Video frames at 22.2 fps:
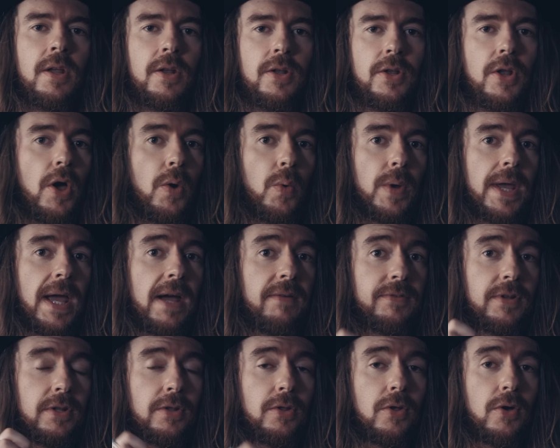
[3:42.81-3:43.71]
No, we
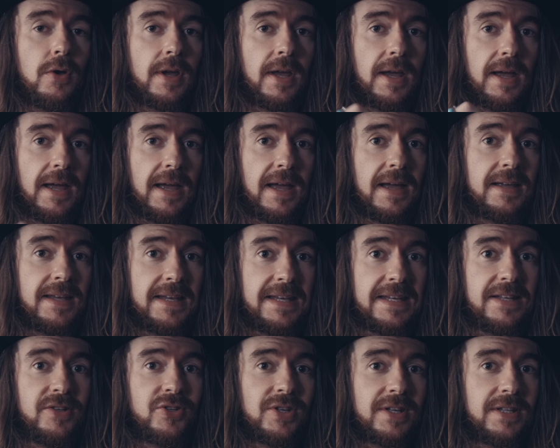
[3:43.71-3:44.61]
have to look at
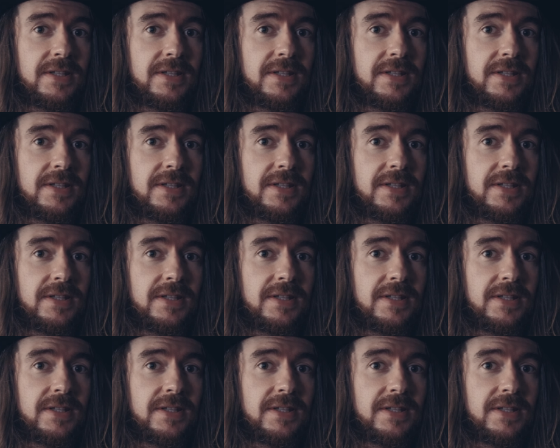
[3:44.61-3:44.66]
each